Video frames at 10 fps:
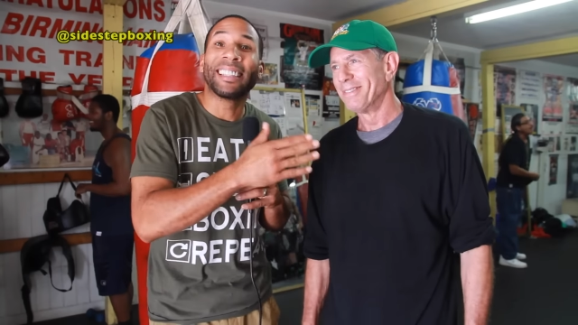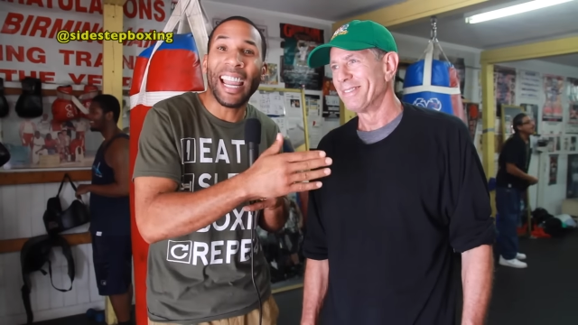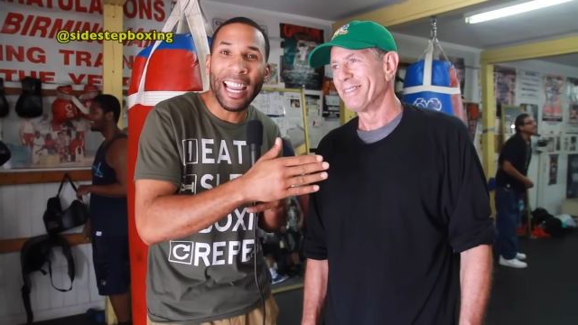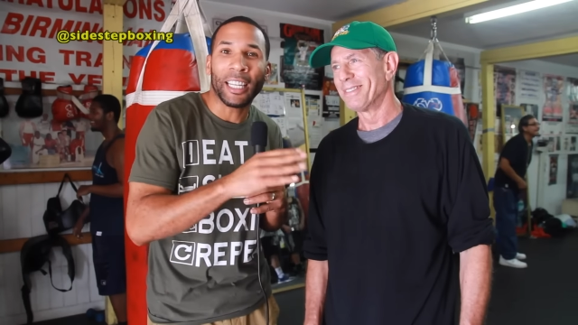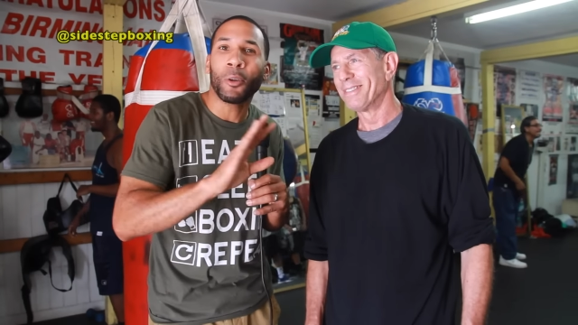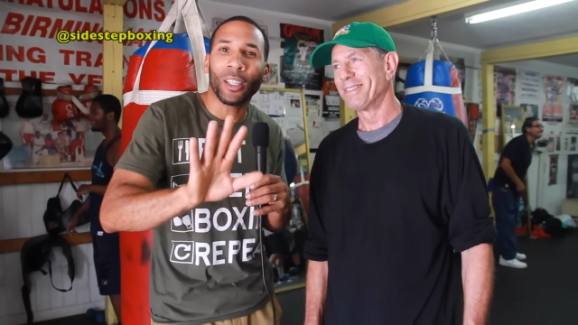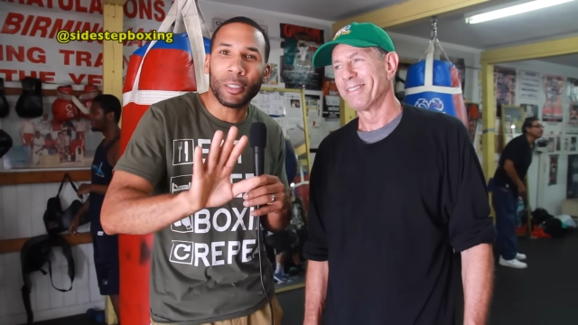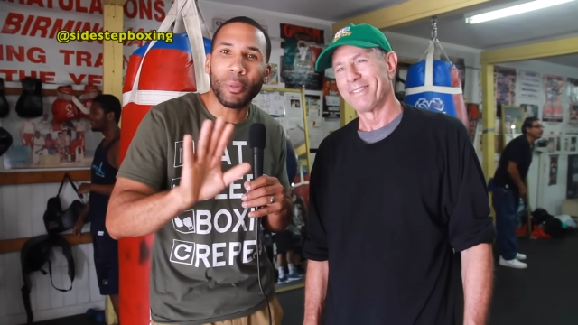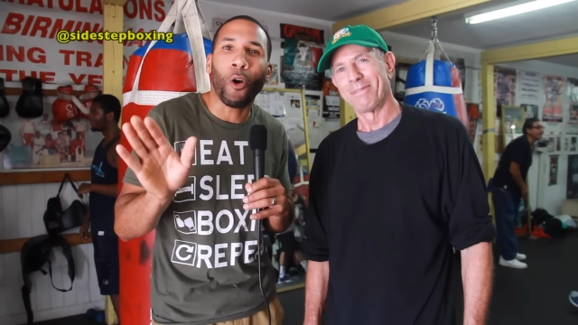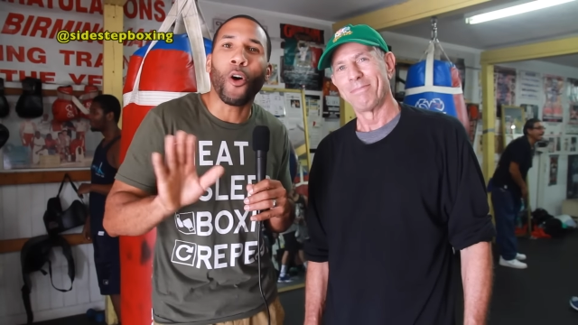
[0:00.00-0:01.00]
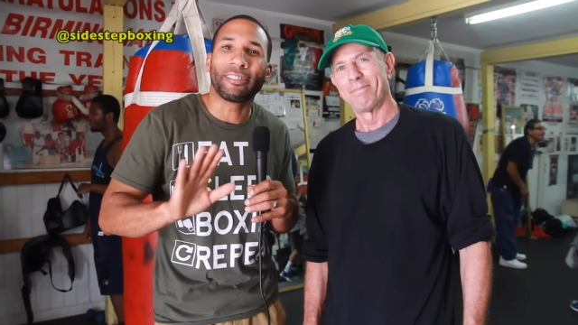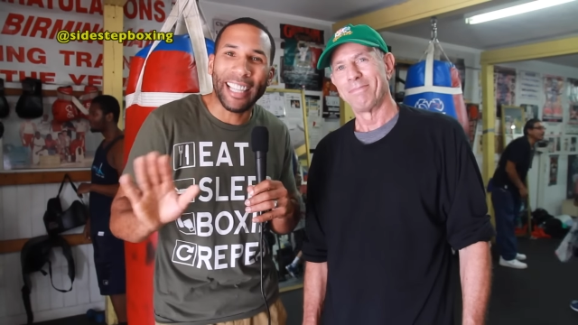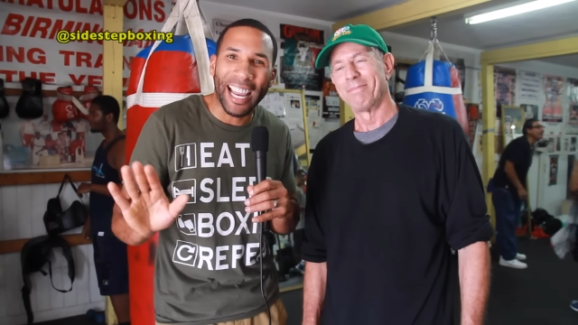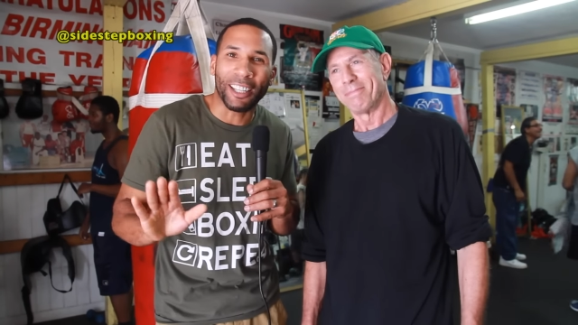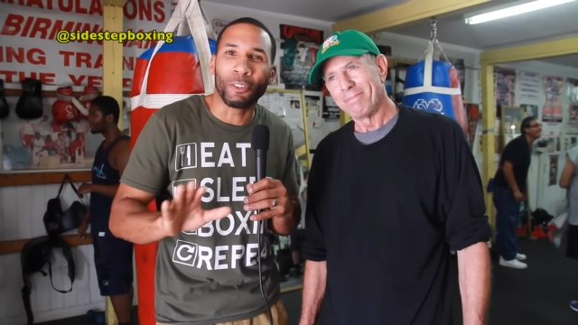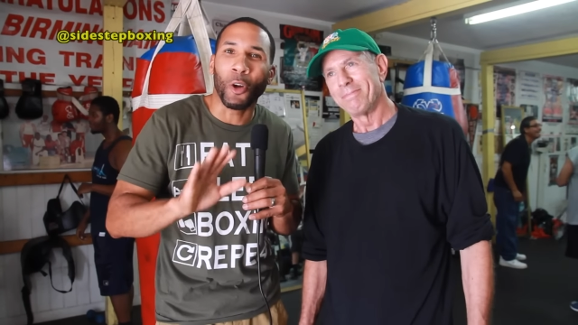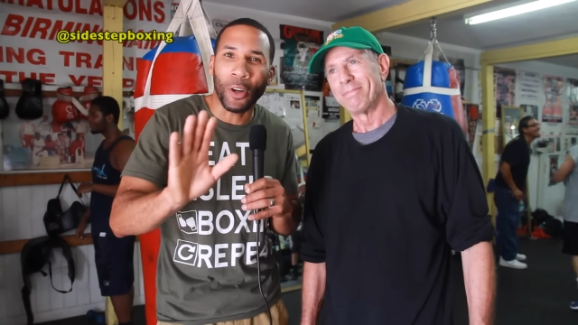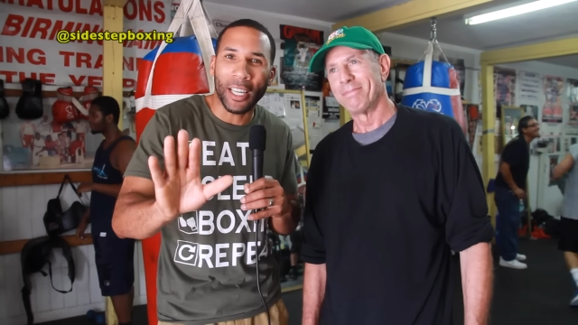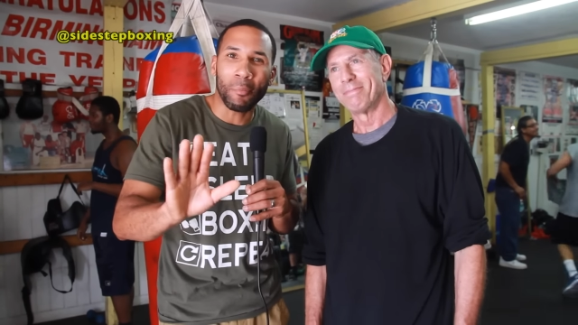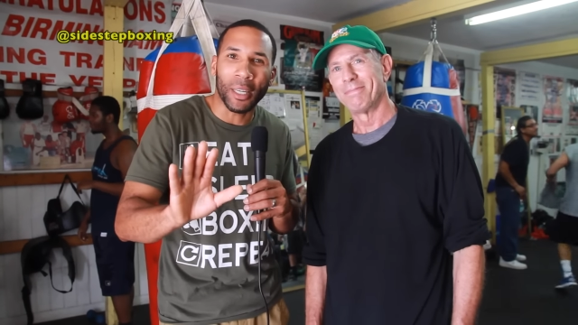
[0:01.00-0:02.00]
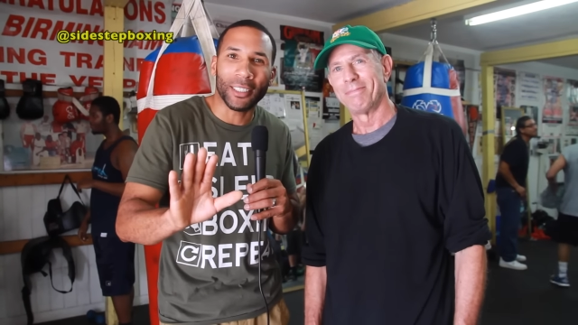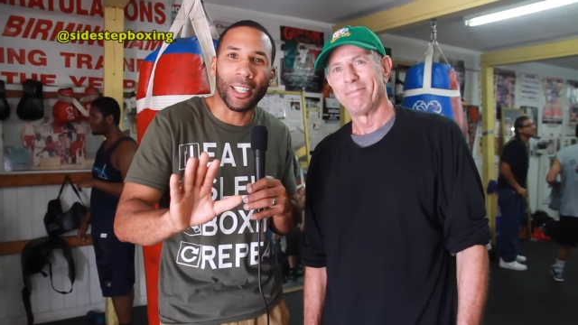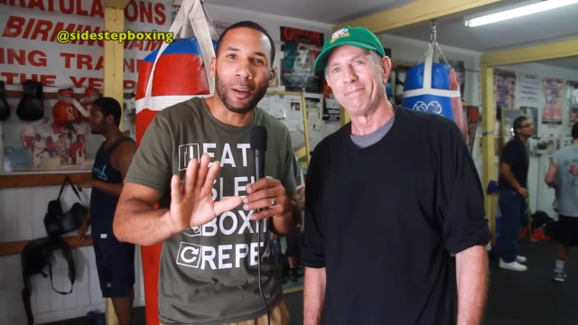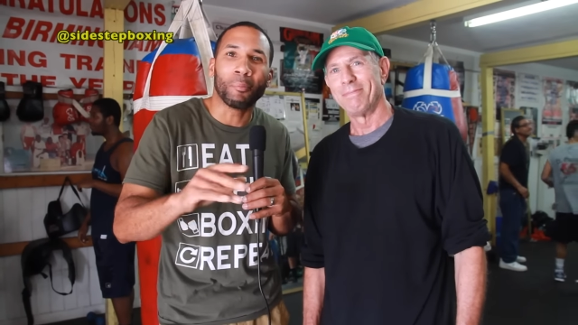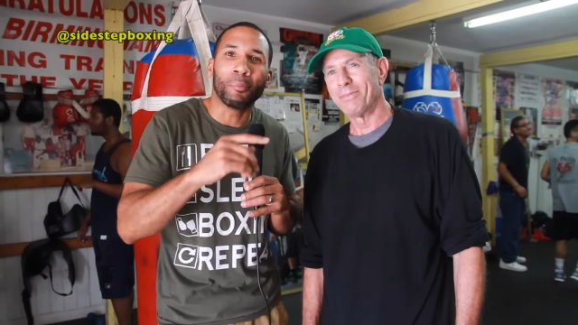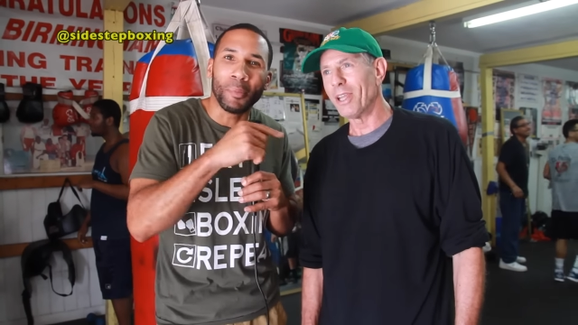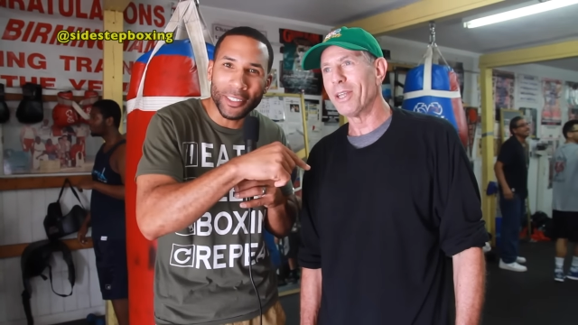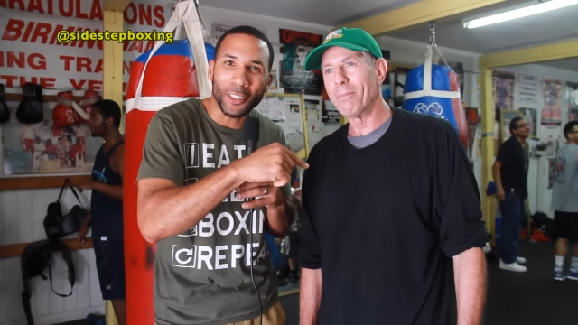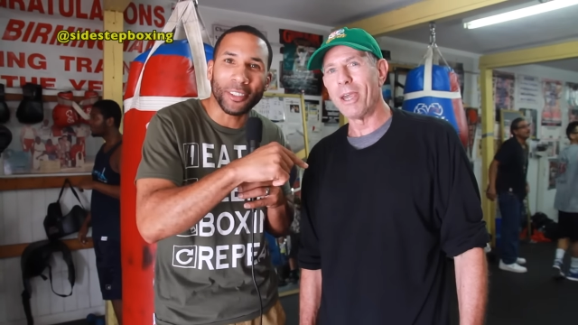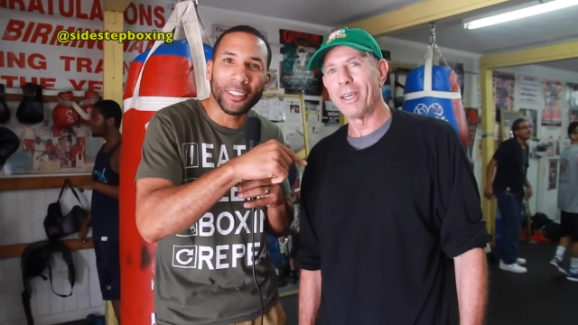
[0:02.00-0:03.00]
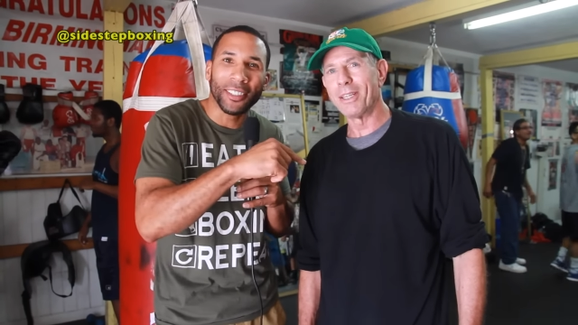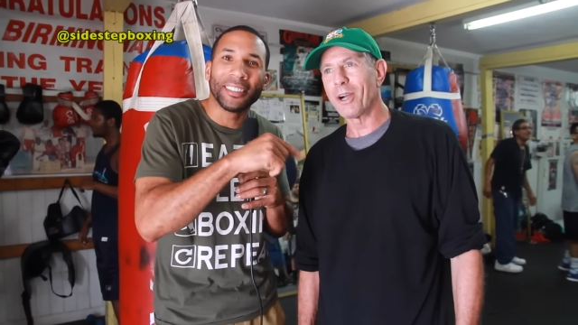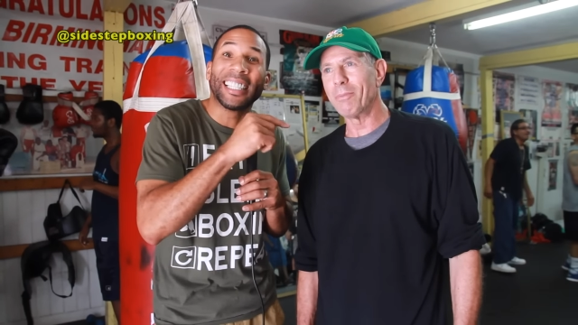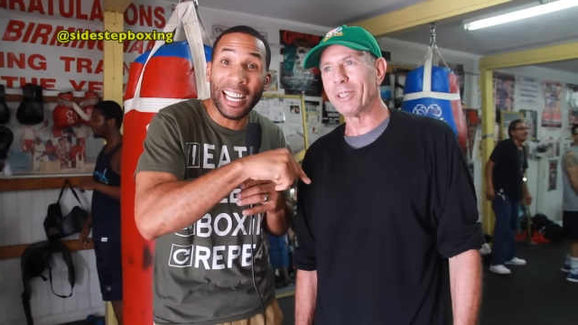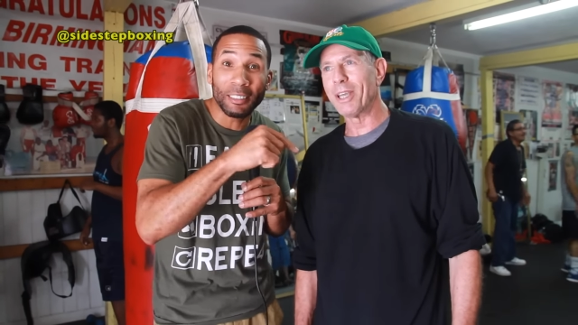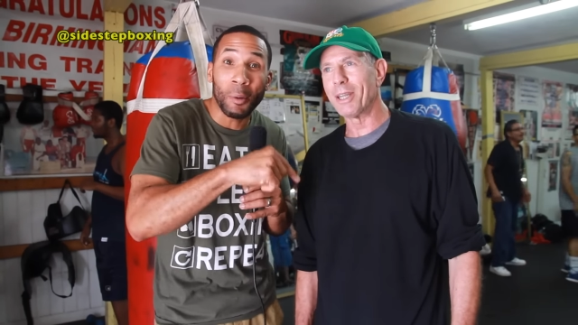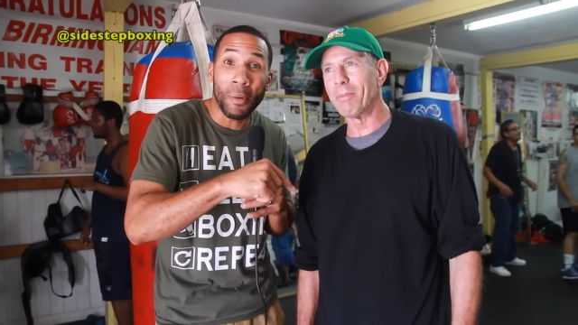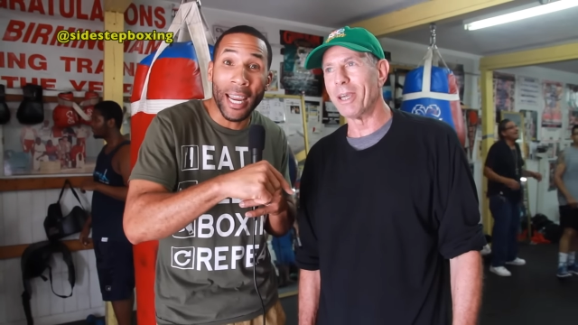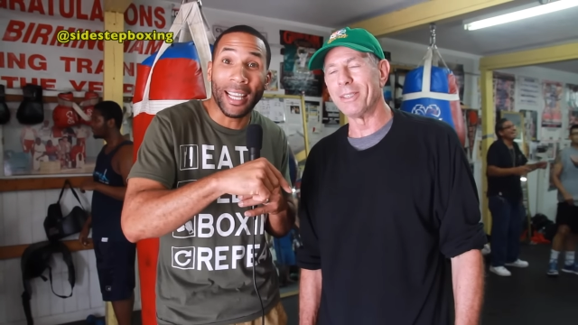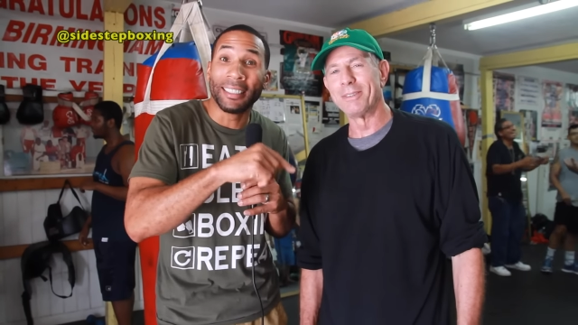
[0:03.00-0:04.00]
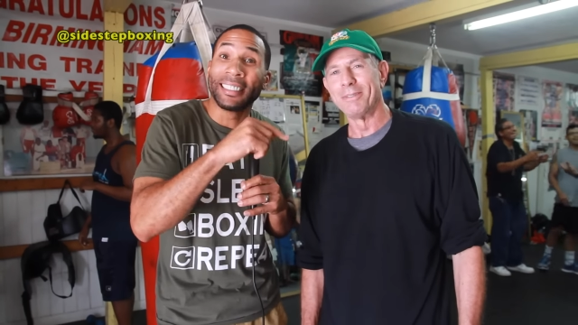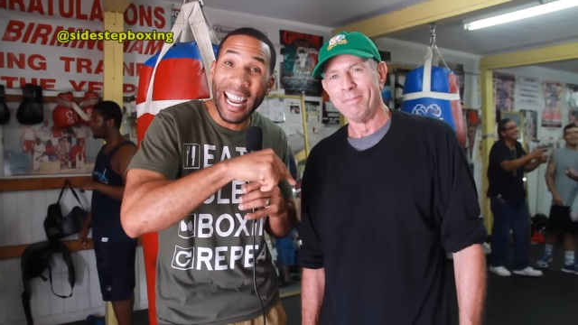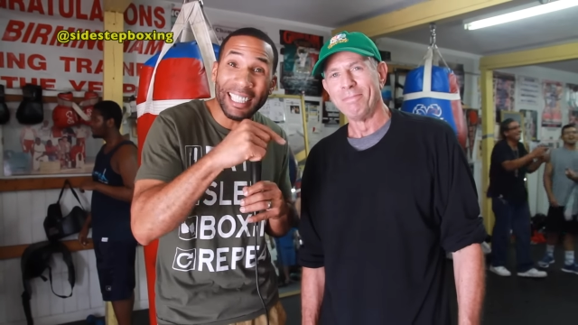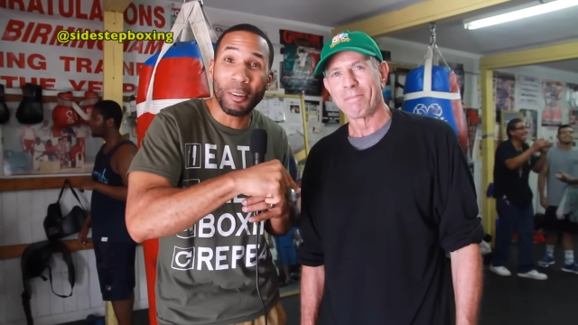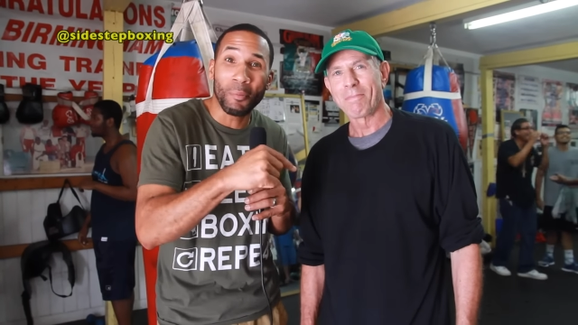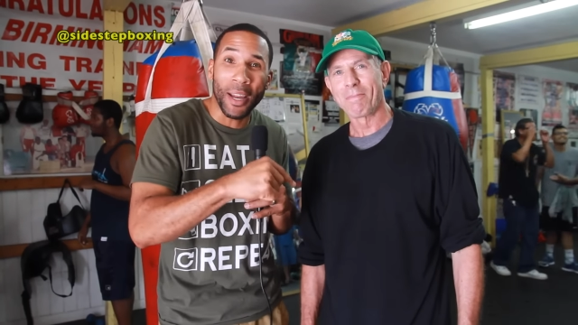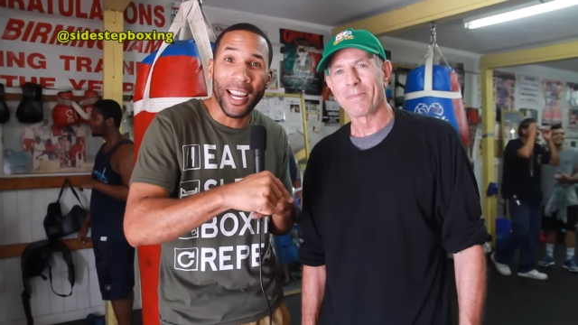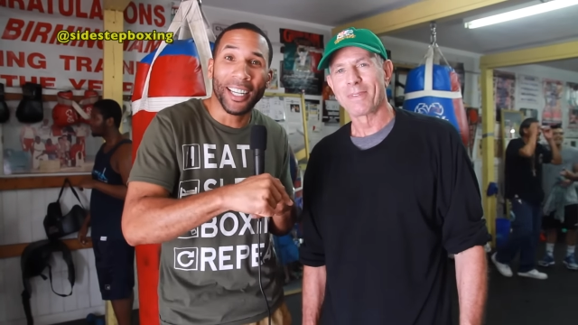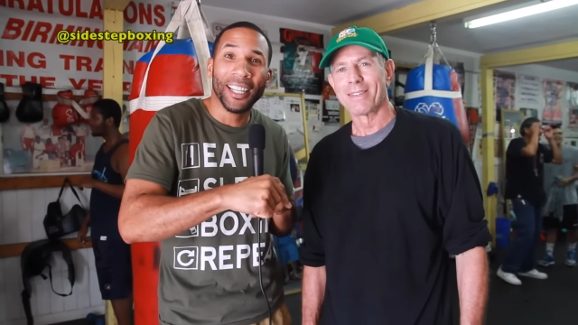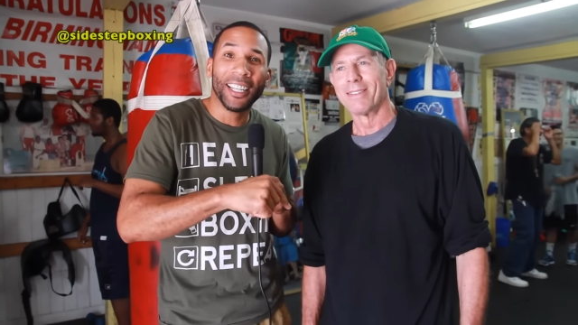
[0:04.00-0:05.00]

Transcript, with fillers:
Speaker 1: Dan, he wants to be called Dan. Don't get it mixed up. Dan the man. Dan the man. Dan the man.